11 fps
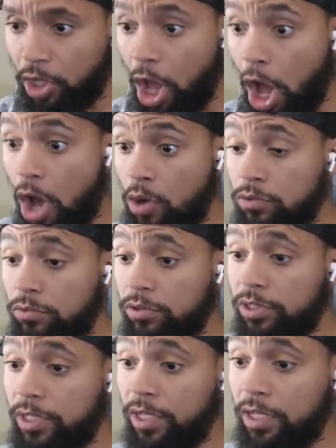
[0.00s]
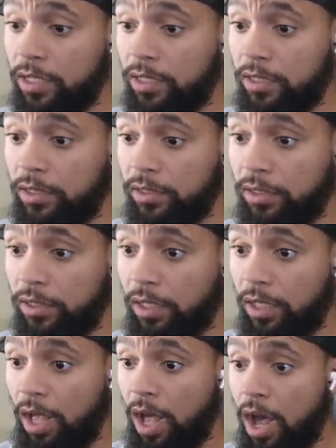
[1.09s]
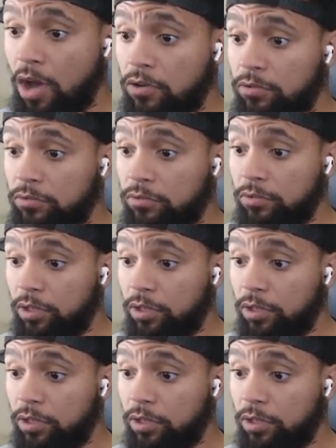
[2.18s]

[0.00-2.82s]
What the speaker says: Oh, shit. Oh,